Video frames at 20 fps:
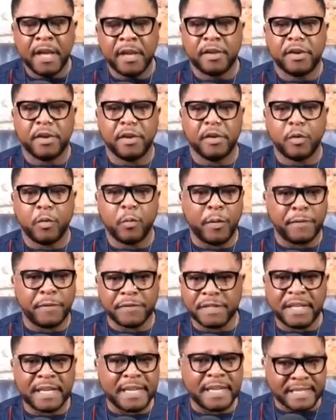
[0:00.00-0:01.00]
We've
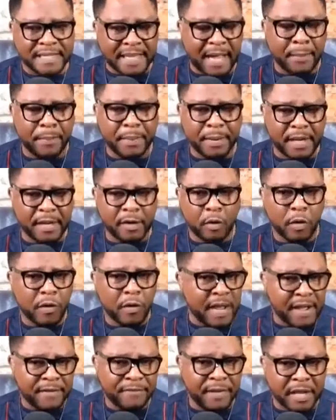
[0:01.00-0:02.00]
seen this happen in
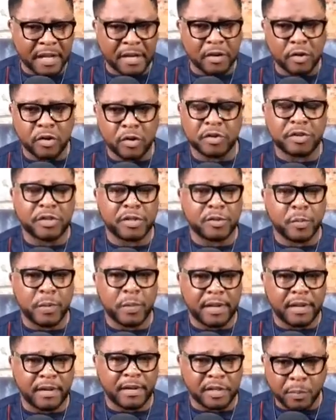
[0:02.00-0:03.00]
other African countries where
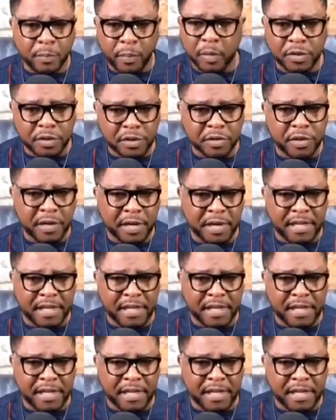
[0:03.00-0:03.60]
there is political